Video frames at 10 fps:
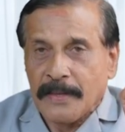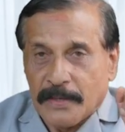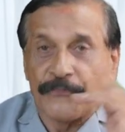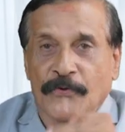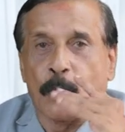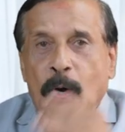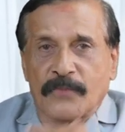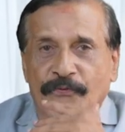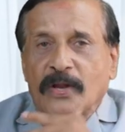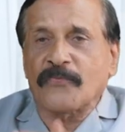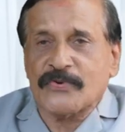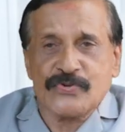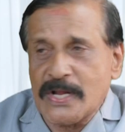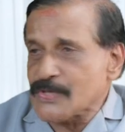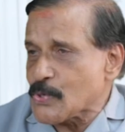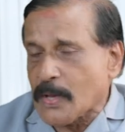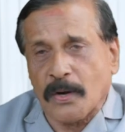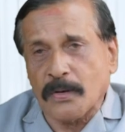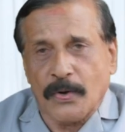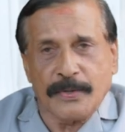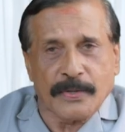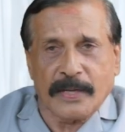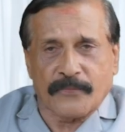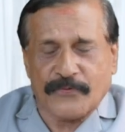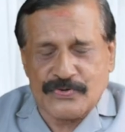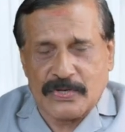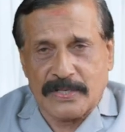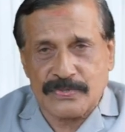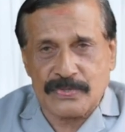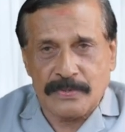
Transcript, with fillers: If you work for a first class, you are not going to get first class.